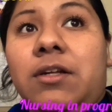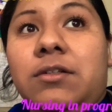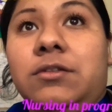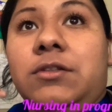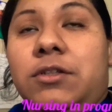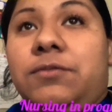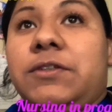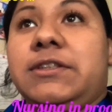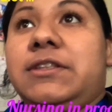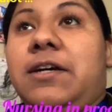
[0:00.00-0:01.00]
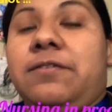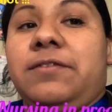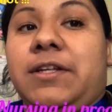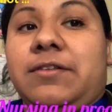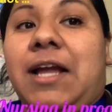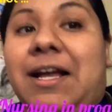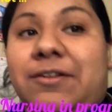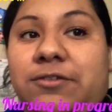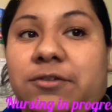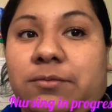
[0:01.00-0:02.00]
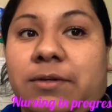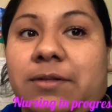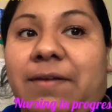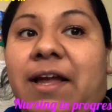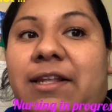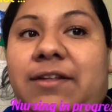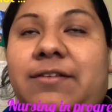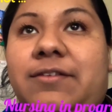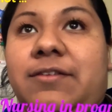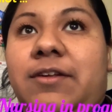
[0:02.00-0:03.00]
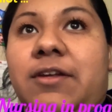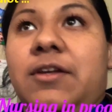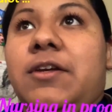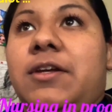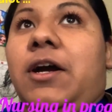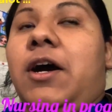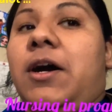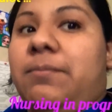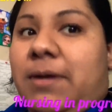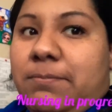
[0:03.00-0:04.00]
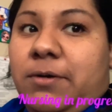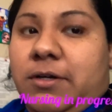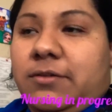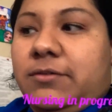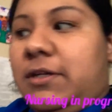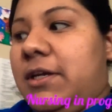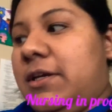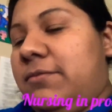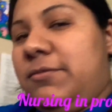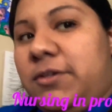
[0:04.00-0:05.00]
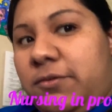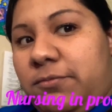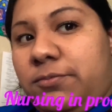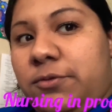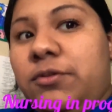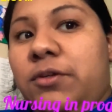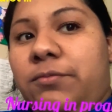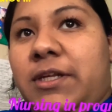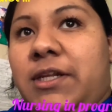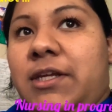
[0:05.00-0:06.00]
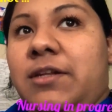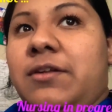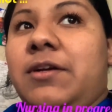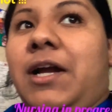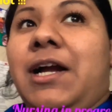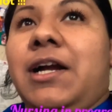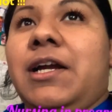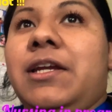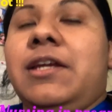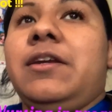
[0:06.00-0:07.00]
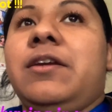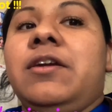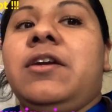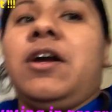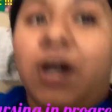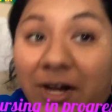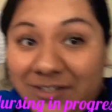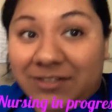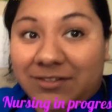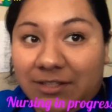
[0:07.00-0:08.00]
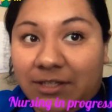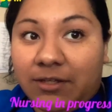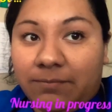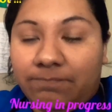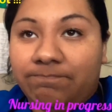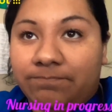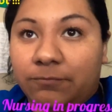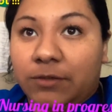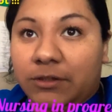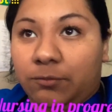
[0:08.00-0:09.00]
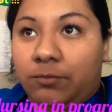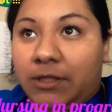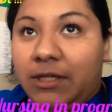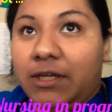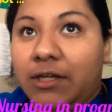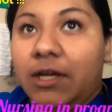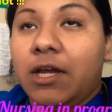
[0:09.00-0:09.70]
look for stuff that has to do with balance on my book, and, you know, do the reading. I honestly, with the reading,